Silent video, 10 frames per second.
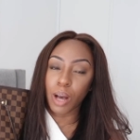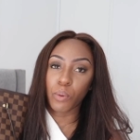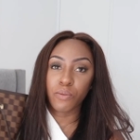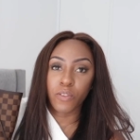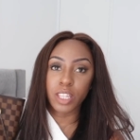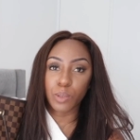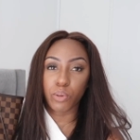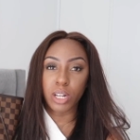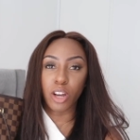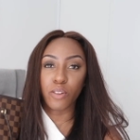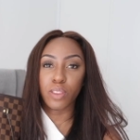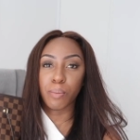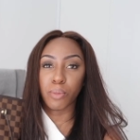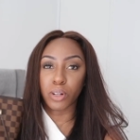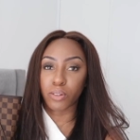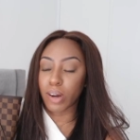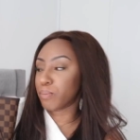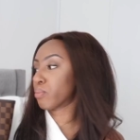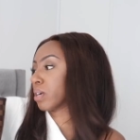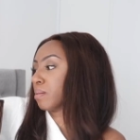I went for this print over the
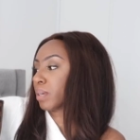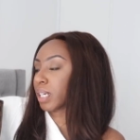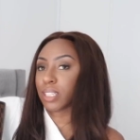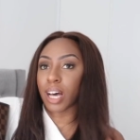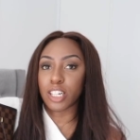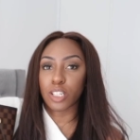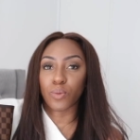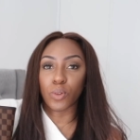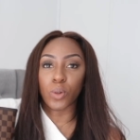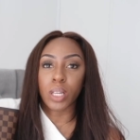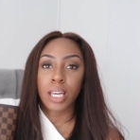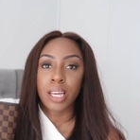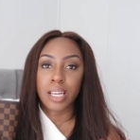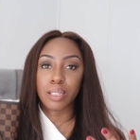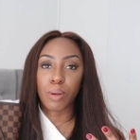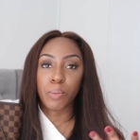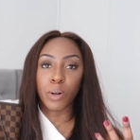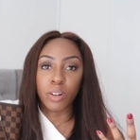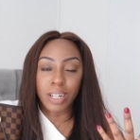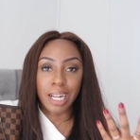monogram print because I just thought it's a bit
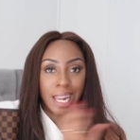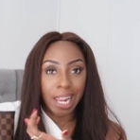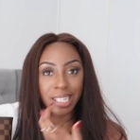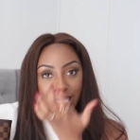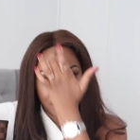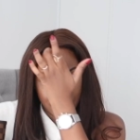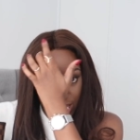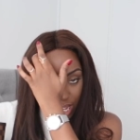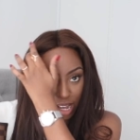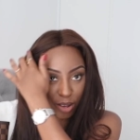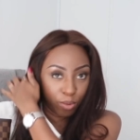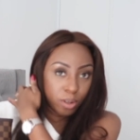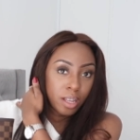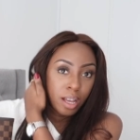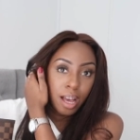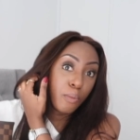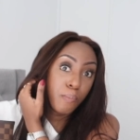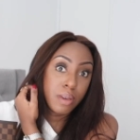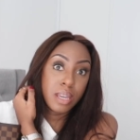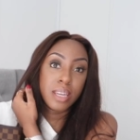more of a classic style for
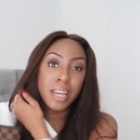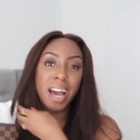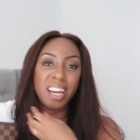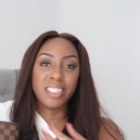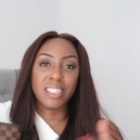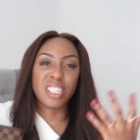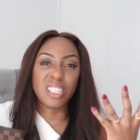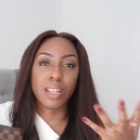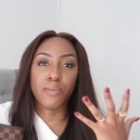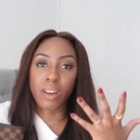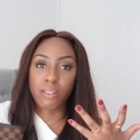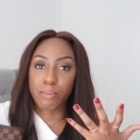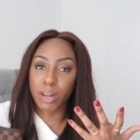me and just a very